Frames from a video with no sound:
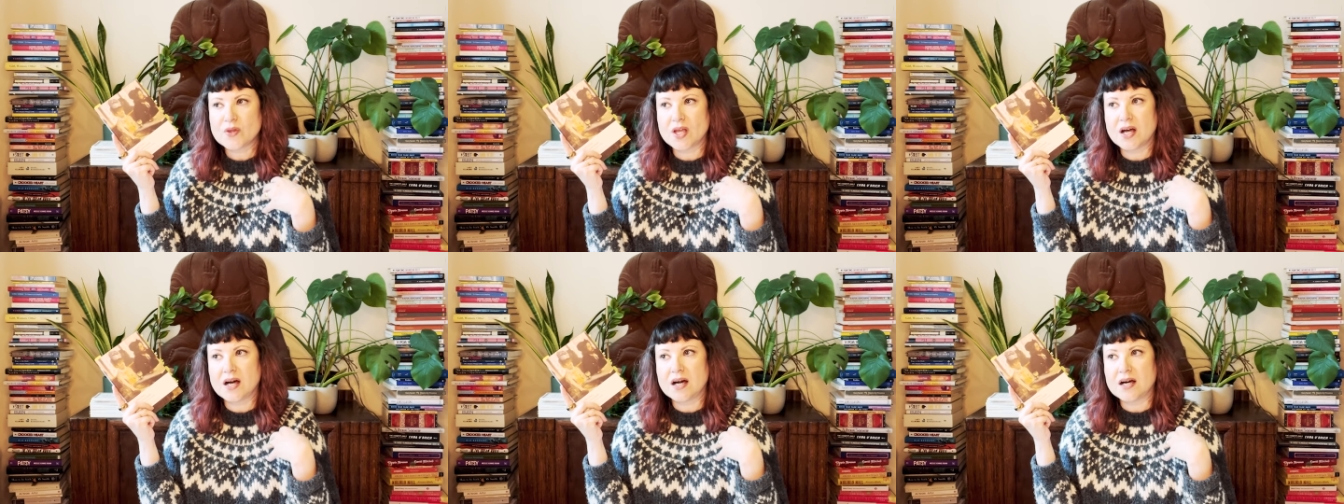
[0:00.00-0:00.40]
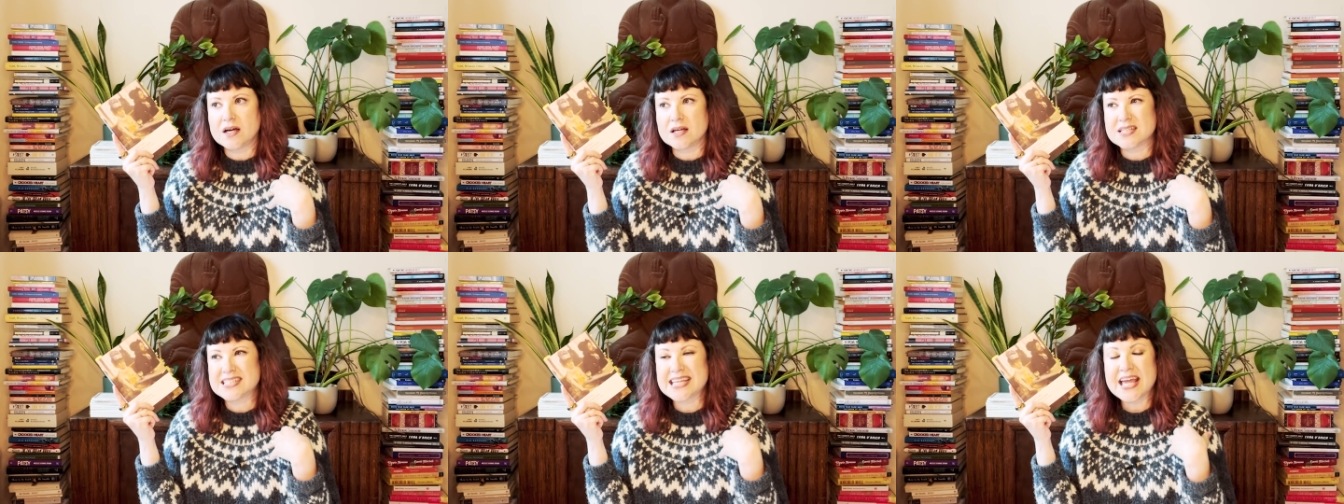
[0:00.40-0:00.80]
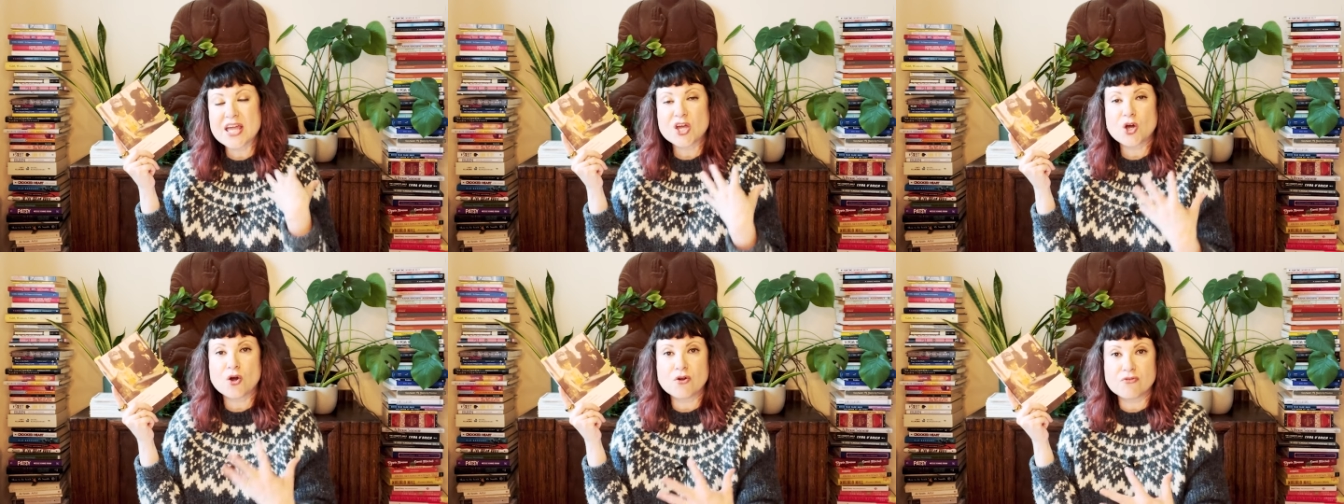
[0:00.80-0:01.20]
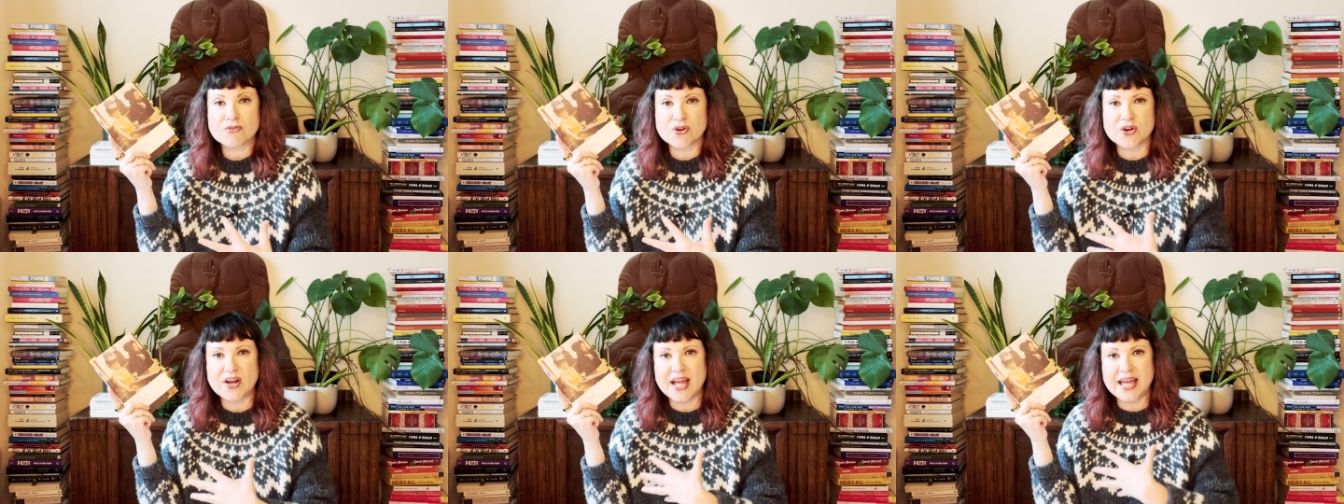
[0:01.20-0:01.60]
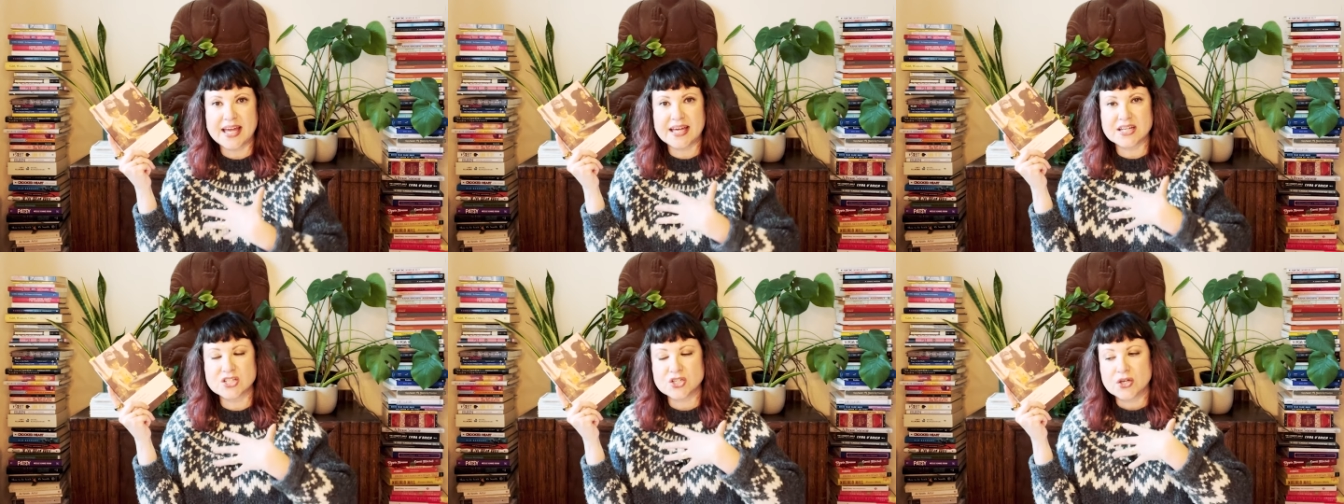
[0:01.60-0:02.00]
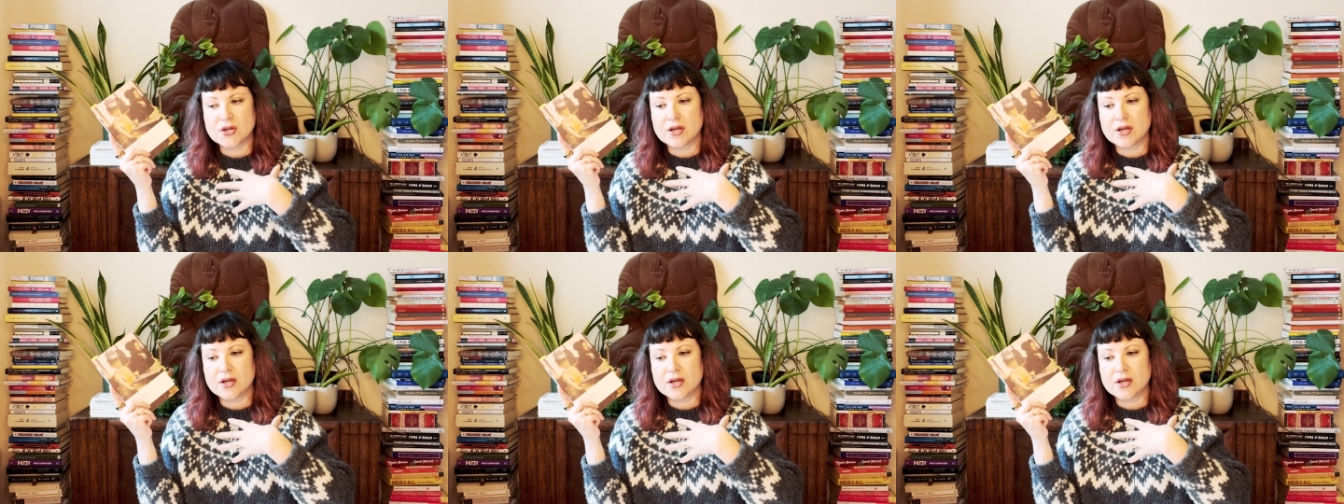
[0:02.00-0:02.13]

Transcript: uh, take over and